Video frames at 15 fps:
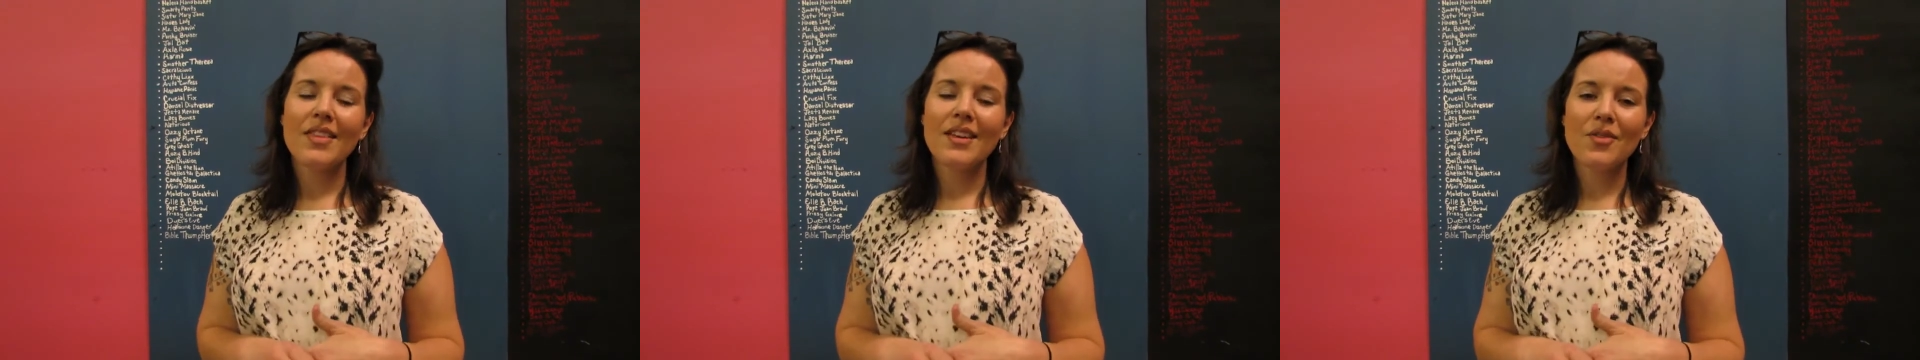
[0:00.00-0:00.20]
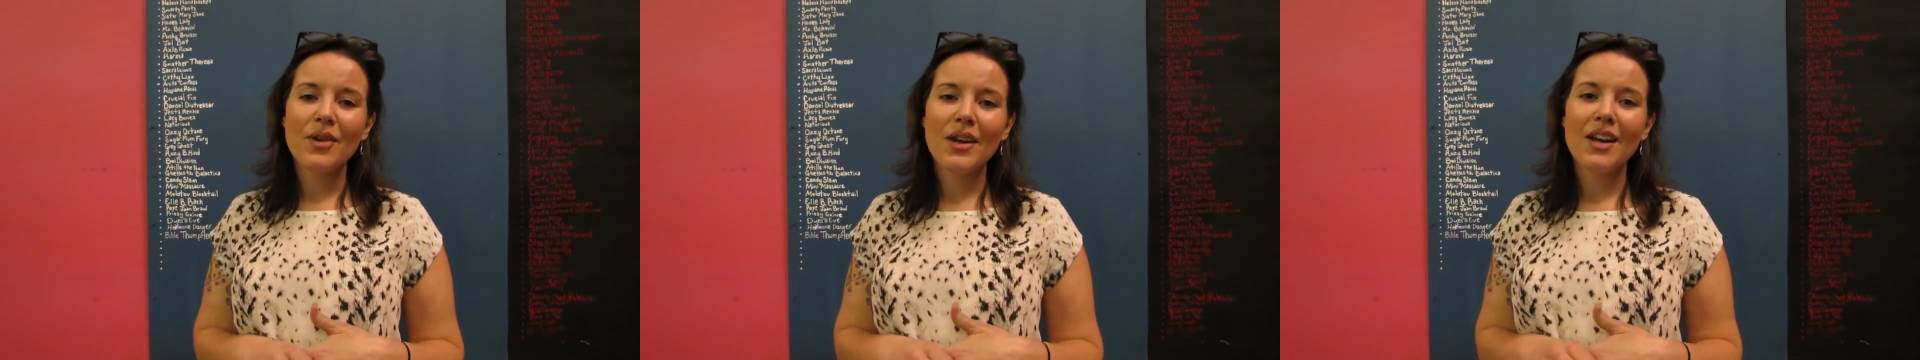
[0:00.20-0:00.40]

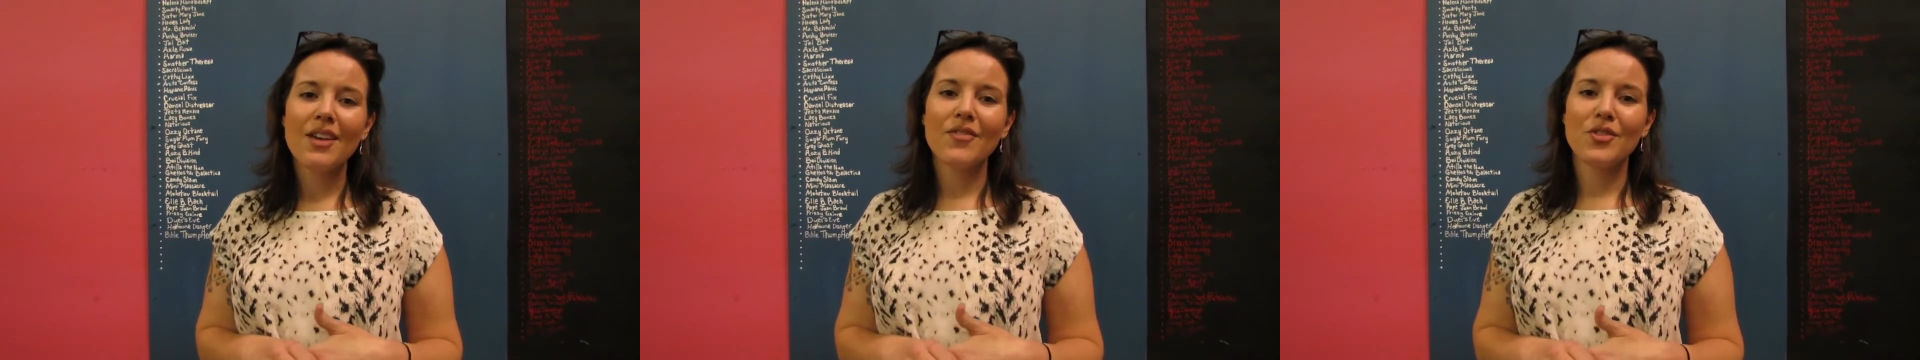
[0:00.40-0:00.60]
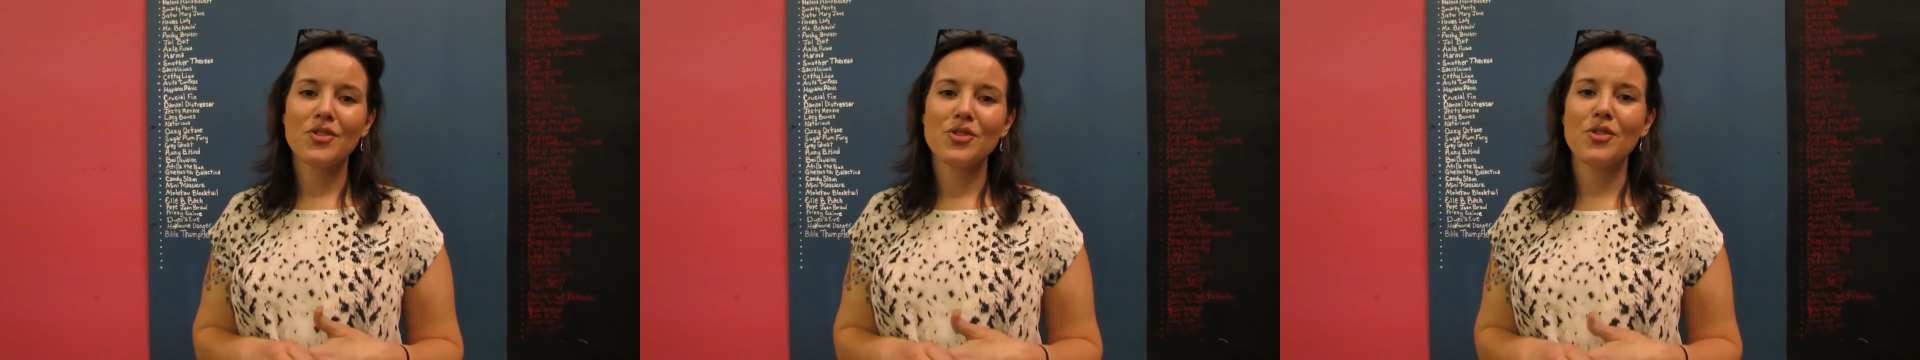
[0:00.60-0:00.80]
think we got
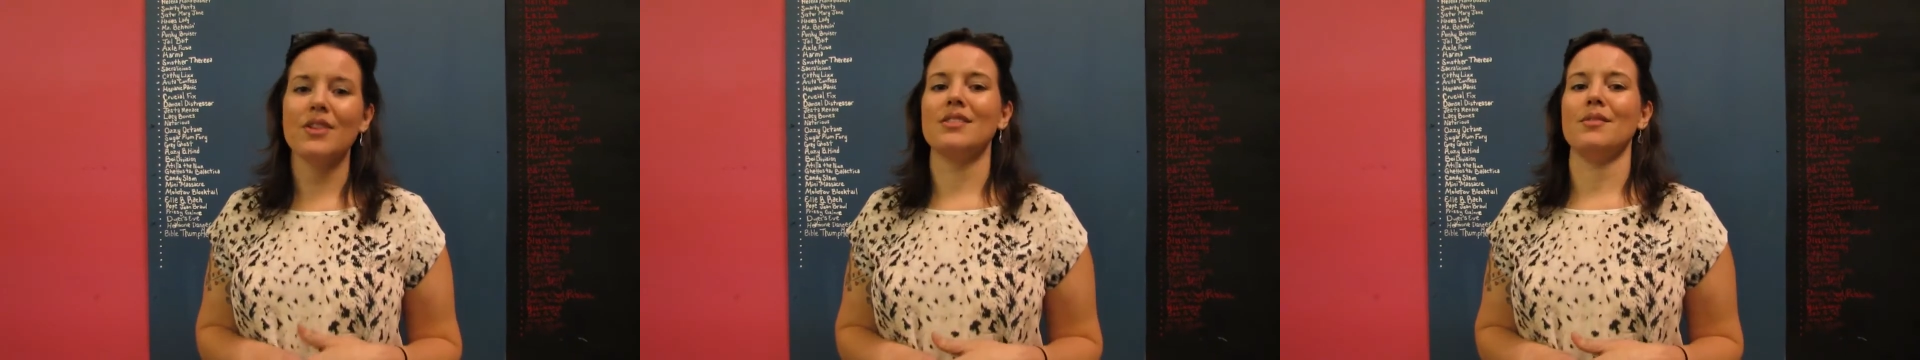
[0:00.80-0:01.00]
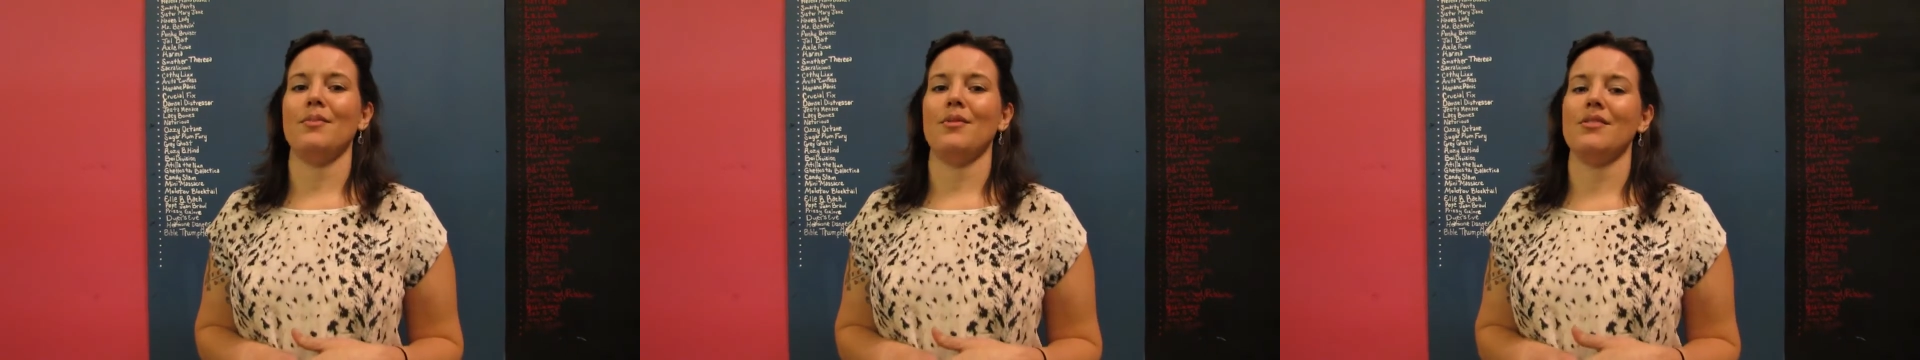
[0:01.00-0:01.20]
a few
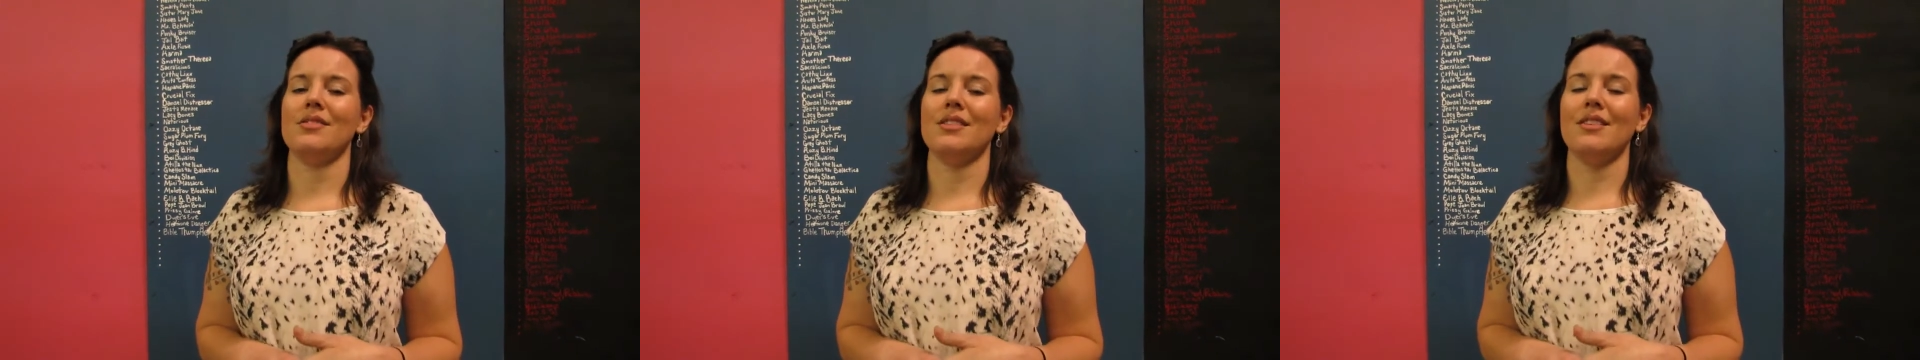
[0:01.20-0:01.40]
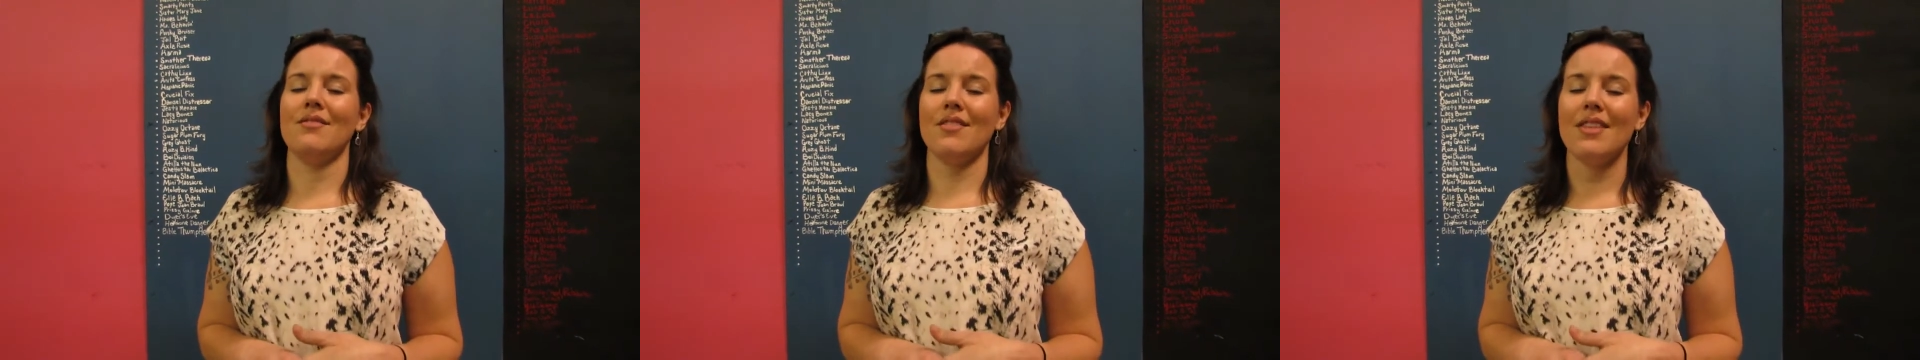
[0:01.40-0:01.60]
tricks up our
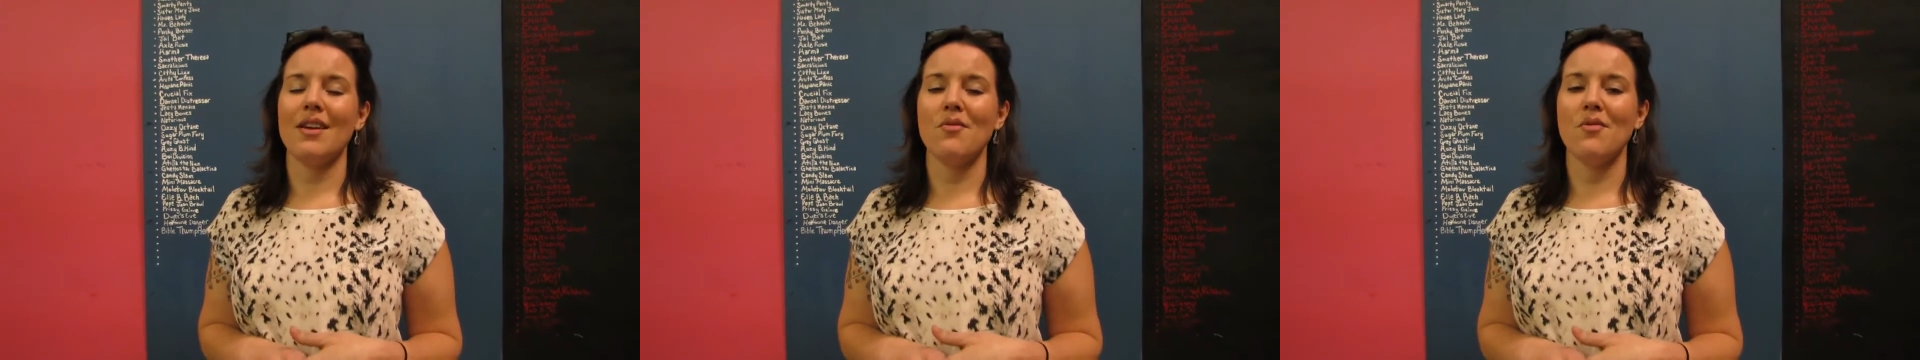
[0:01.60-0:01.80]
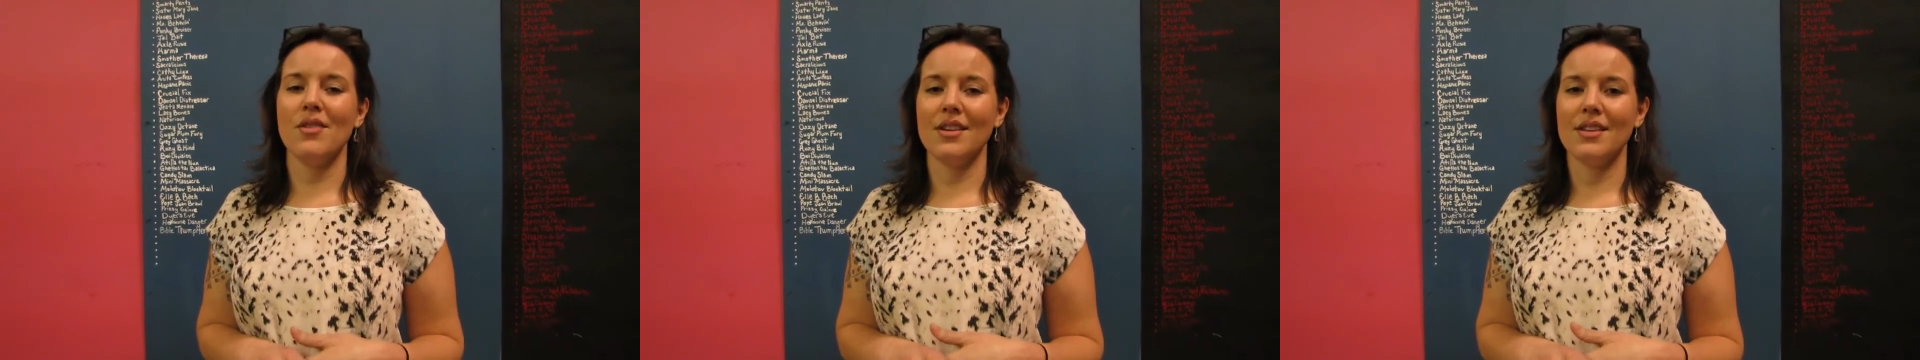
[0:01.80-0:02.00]
sleeve that they won't